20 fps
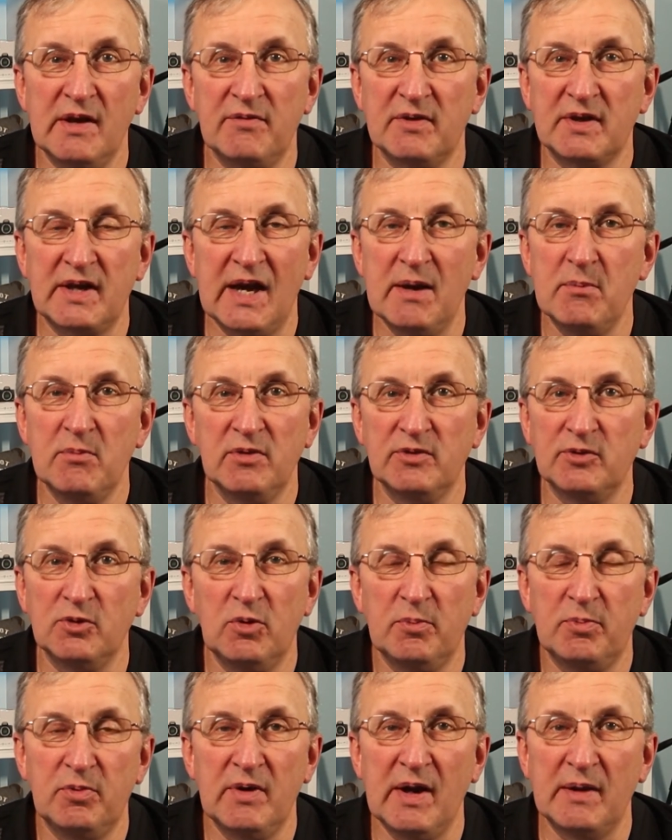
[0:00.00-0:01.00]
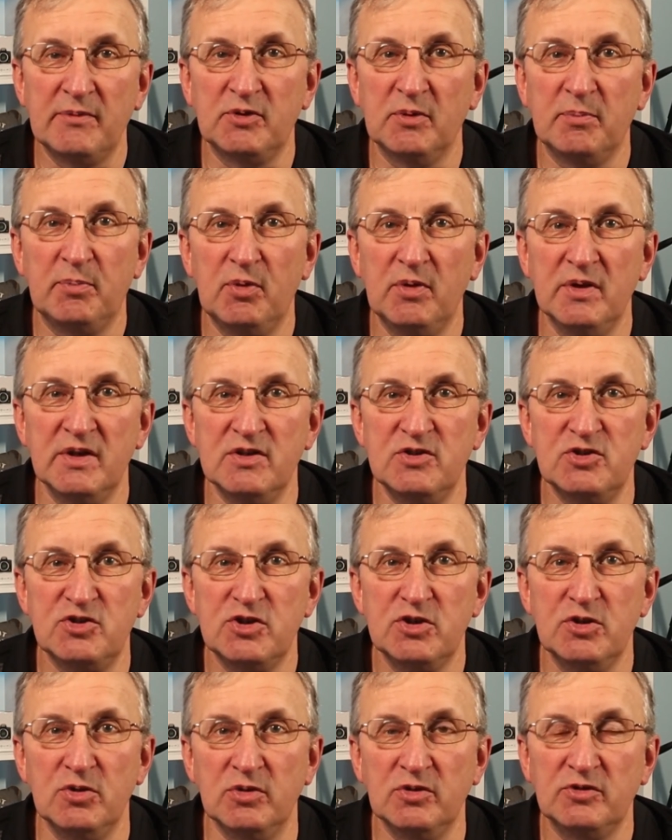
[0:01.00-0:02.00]
other cameras, or perhaps a point and
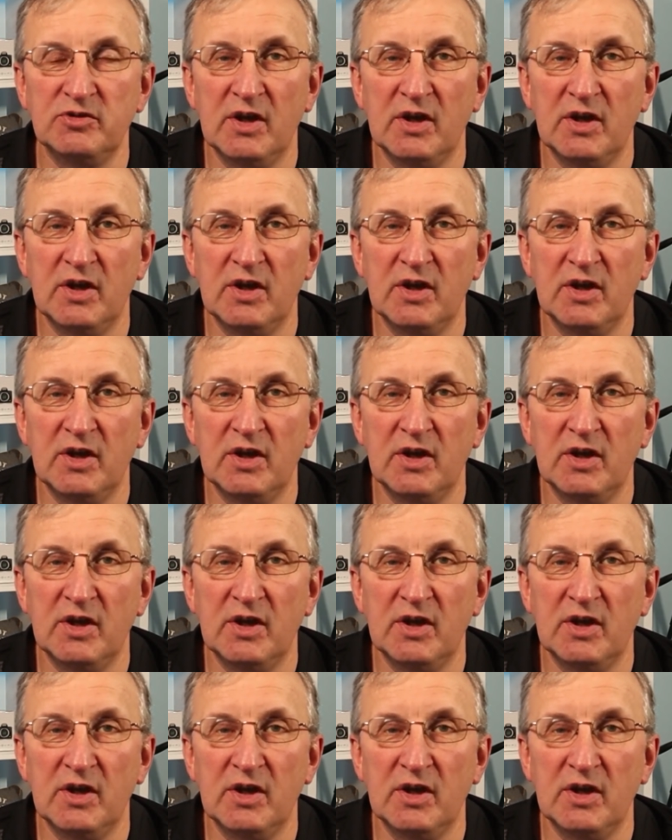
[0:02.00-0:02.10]
shoot.